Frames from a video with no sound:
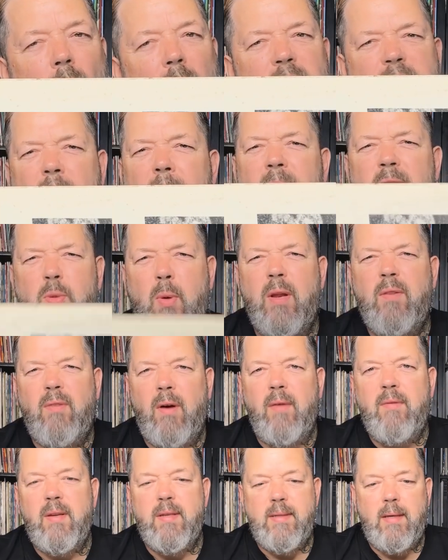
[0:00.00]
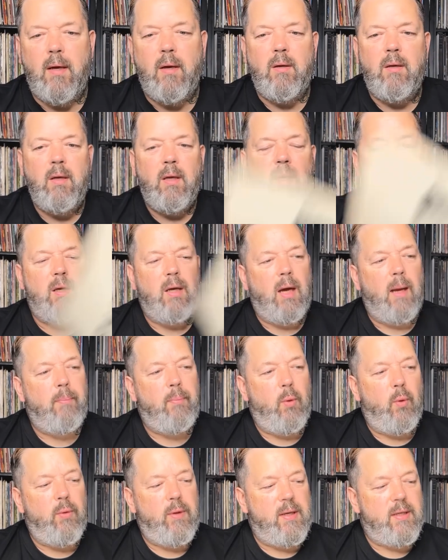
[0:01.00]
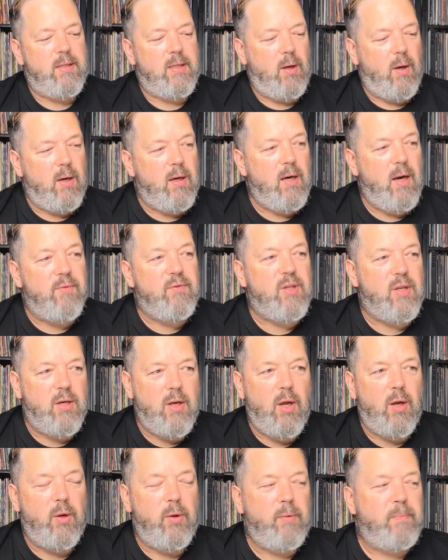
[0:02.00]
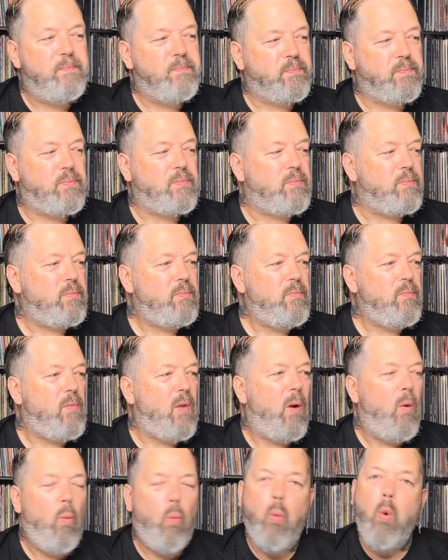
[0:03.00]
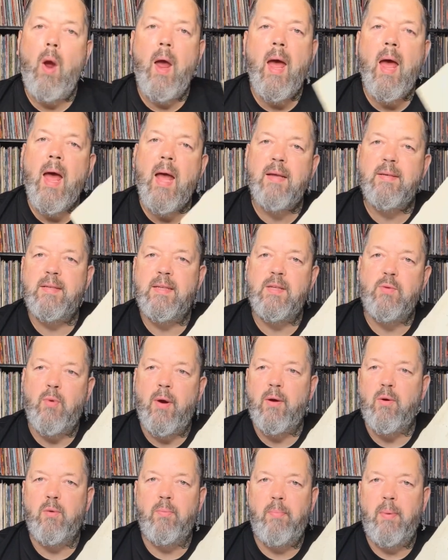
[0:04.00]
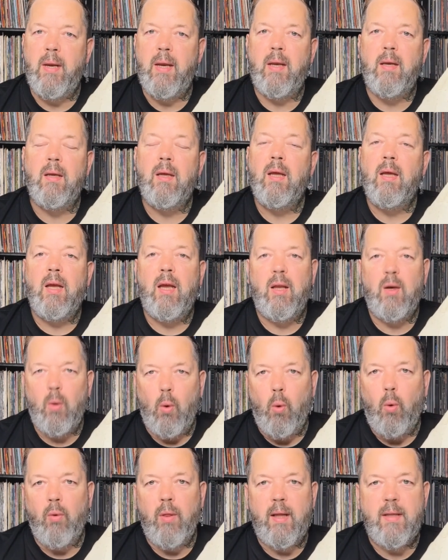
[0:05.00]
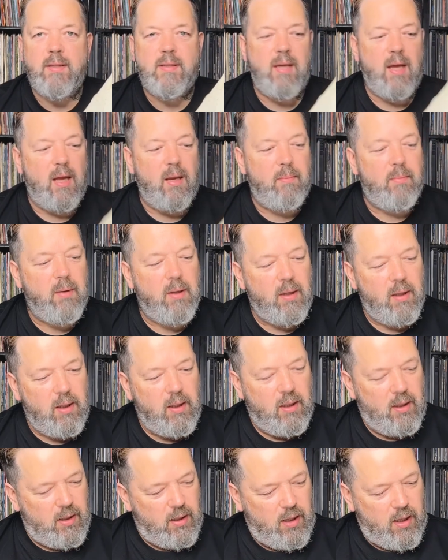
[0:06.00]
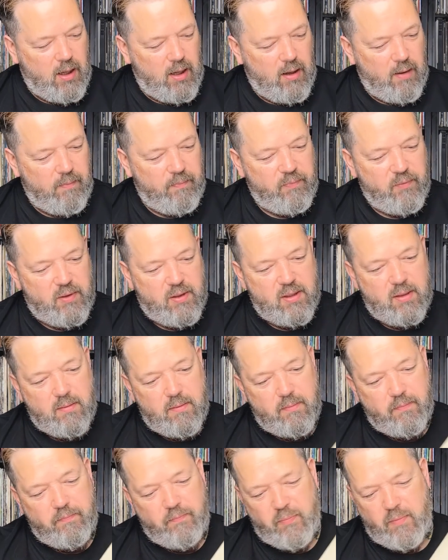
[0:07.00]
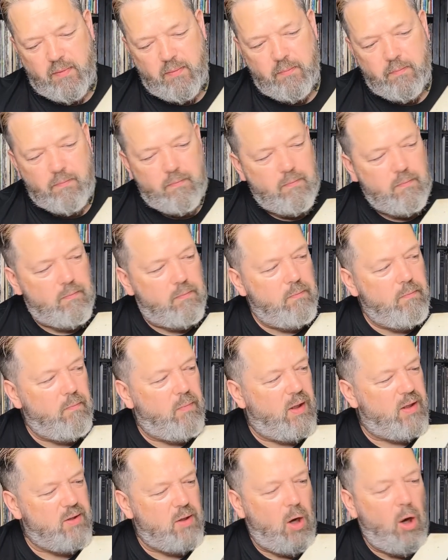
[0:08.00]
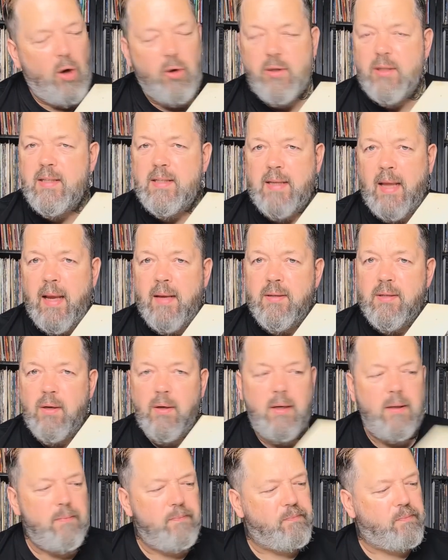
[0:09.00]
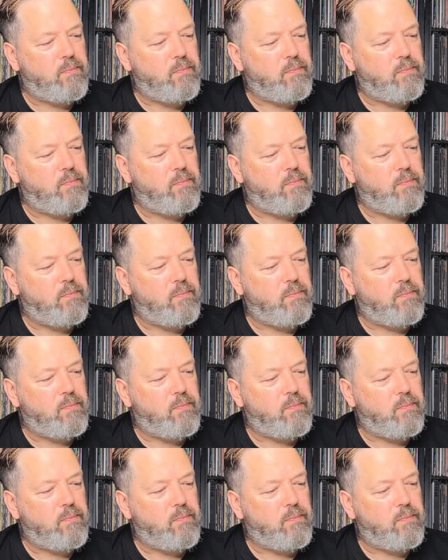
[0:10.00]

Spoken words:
Say about 25 years ago, I bought this. So I'd love to know, where has this record been in all that time? There's odd stains on it.